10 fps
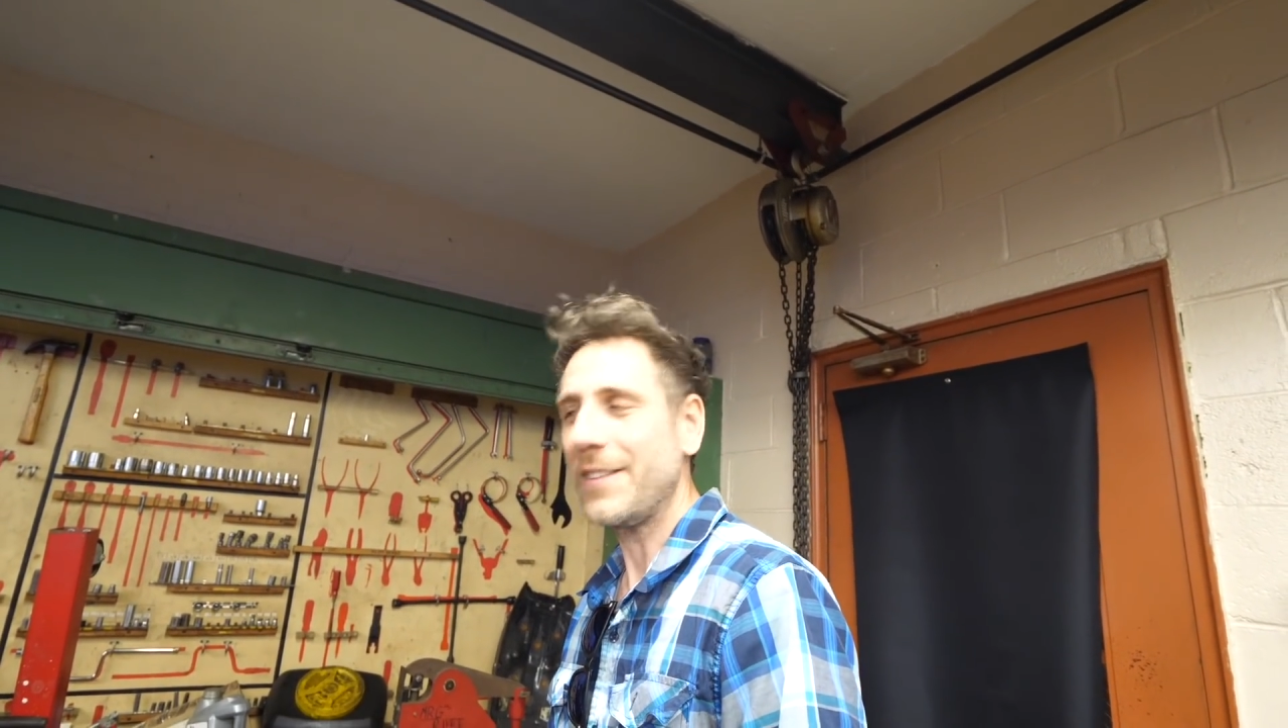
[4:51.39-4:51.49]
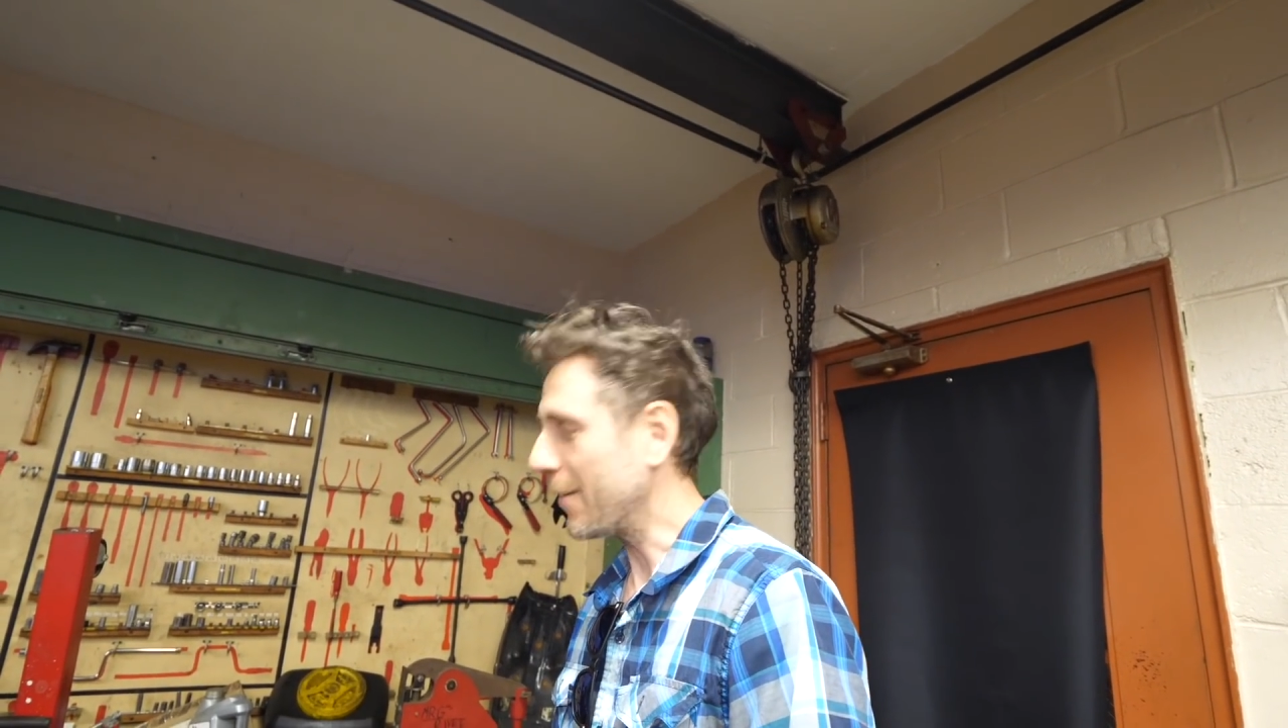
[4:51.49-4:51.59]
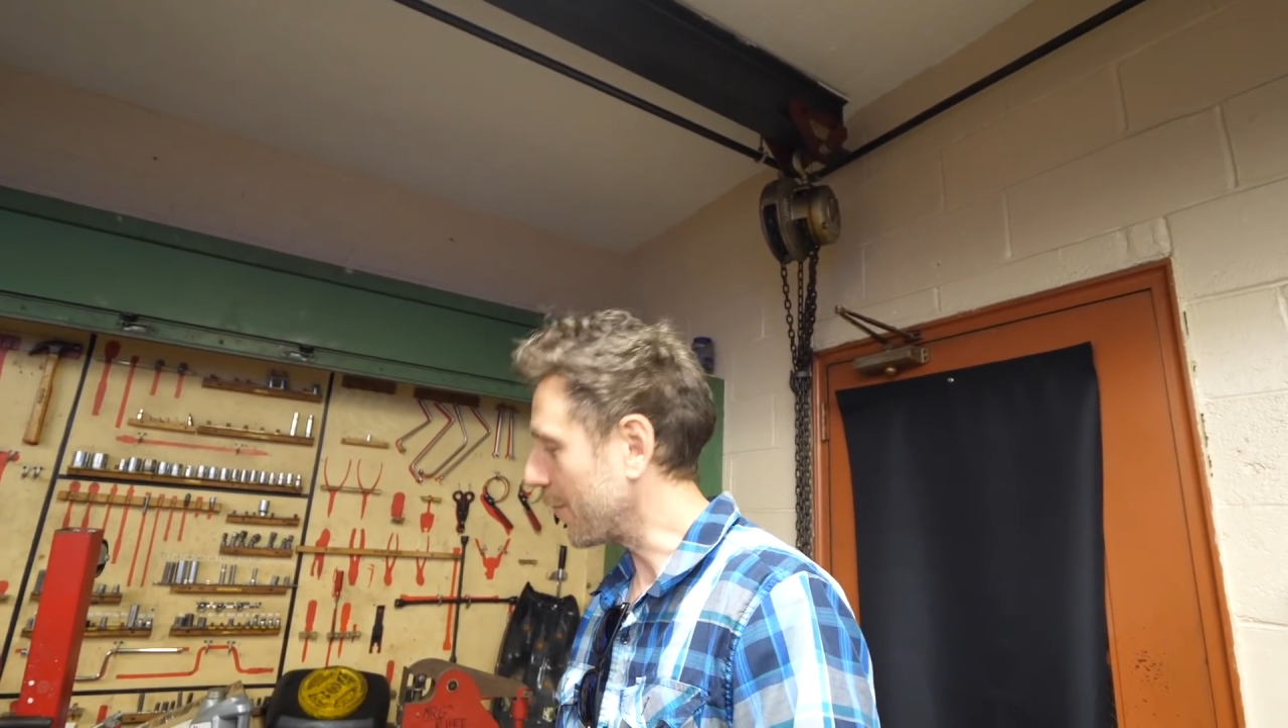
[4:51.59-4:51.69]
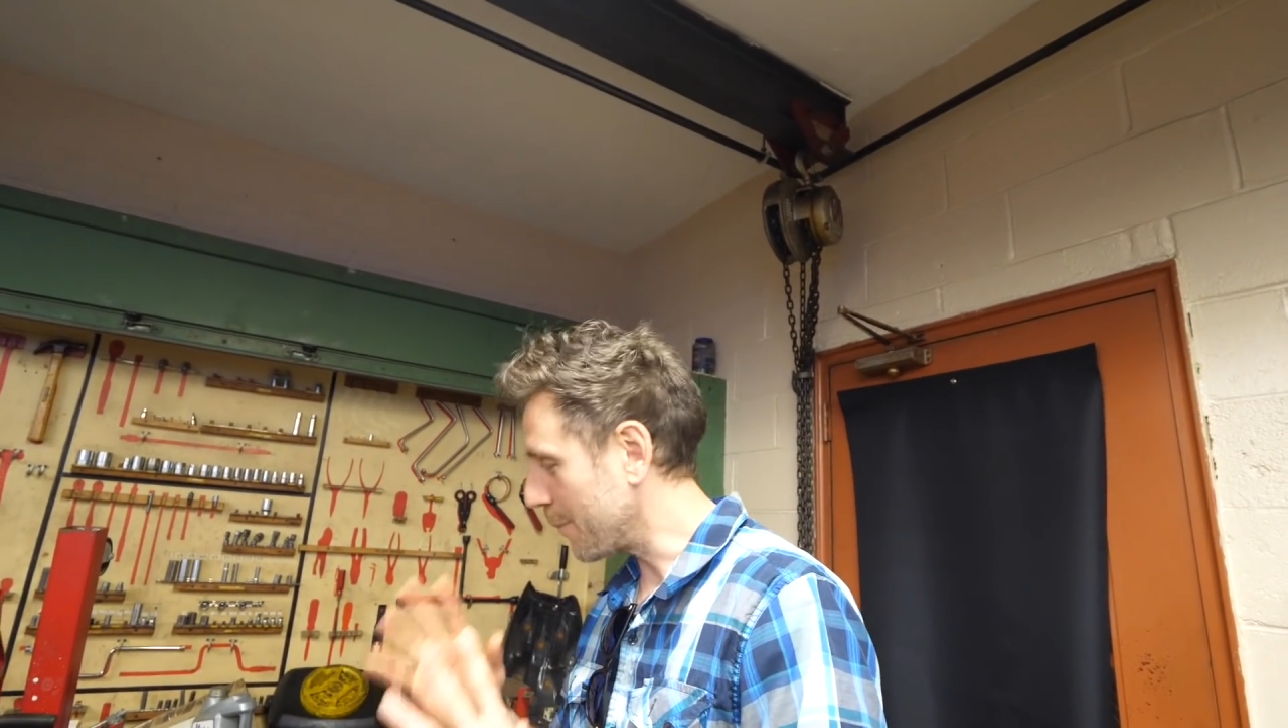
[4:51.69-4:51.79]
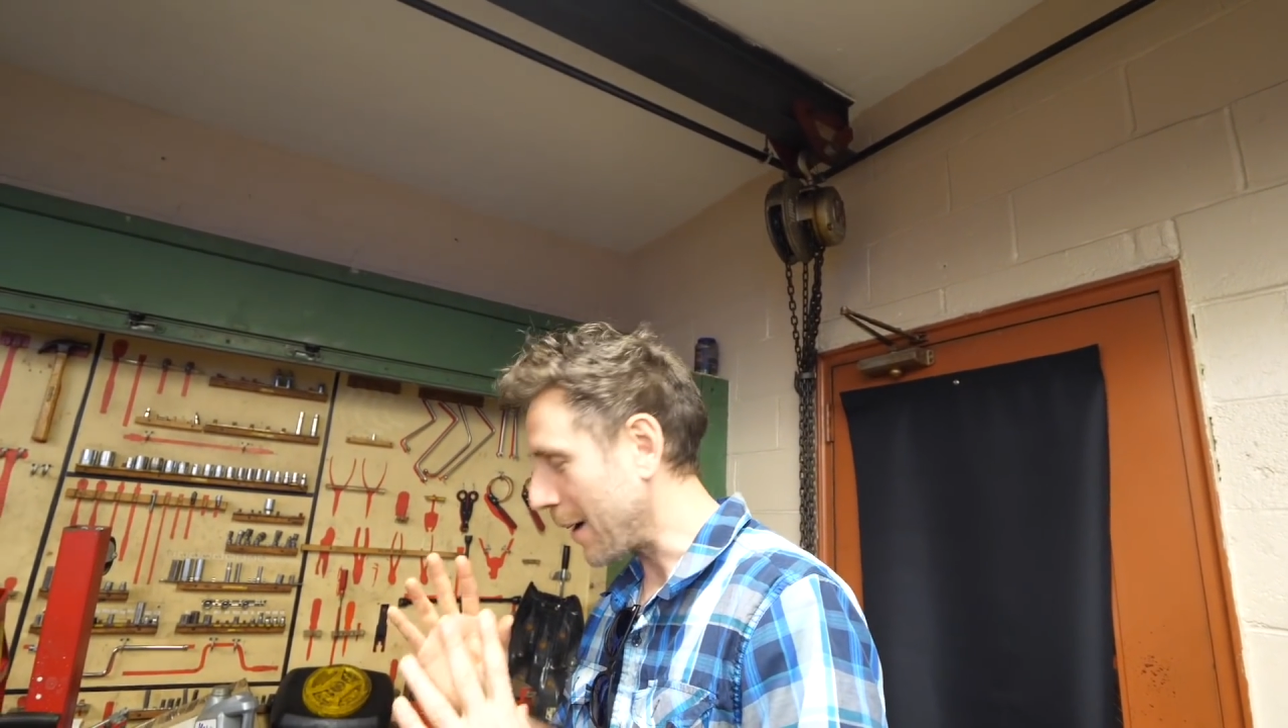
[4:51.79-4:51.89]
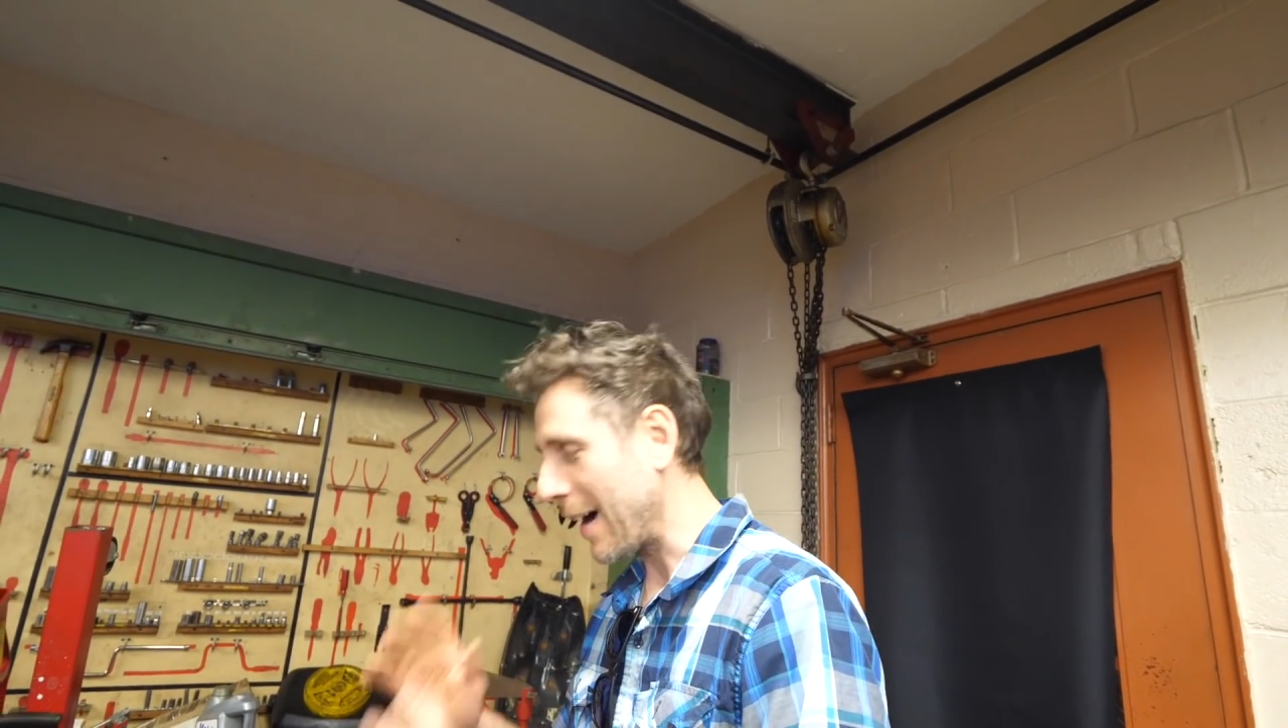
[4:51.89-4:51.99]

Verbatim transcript: Different